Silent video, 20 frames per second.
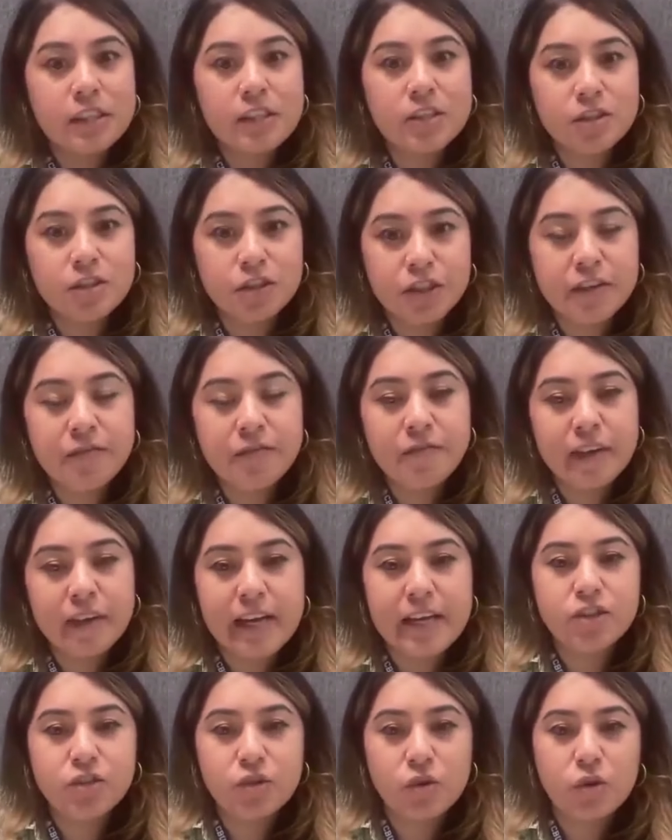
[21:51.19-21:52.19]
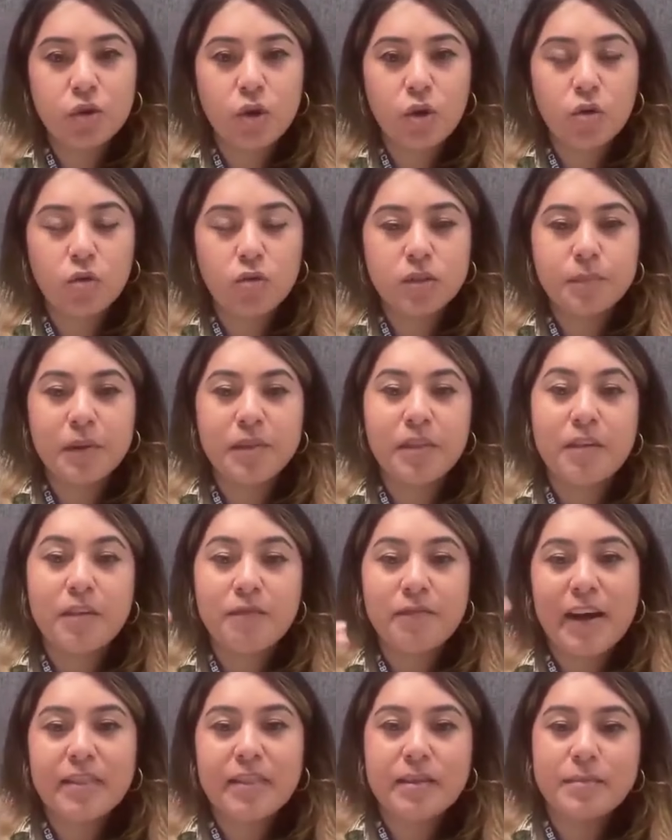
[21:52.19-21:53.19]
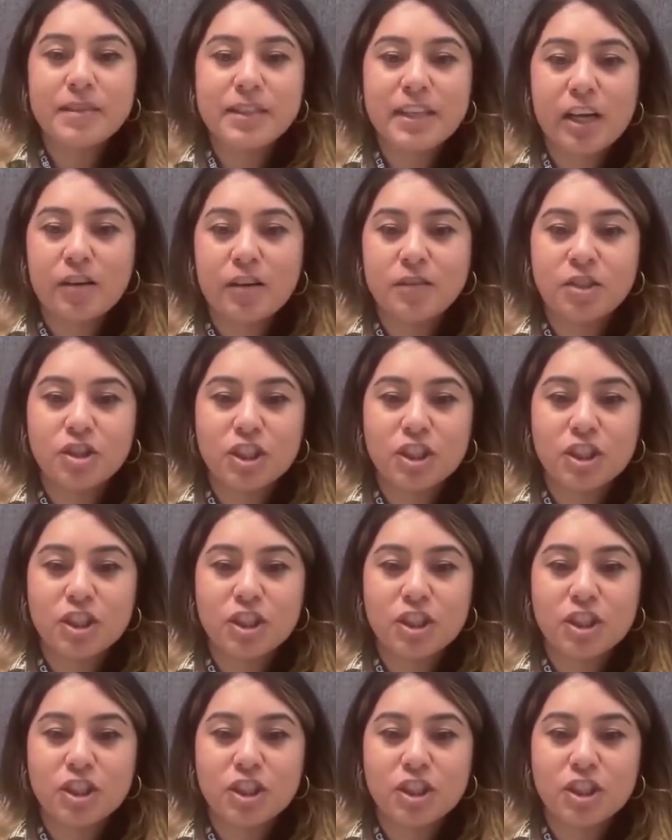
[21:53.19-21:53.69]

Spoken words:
certain financial goals, but they find themselves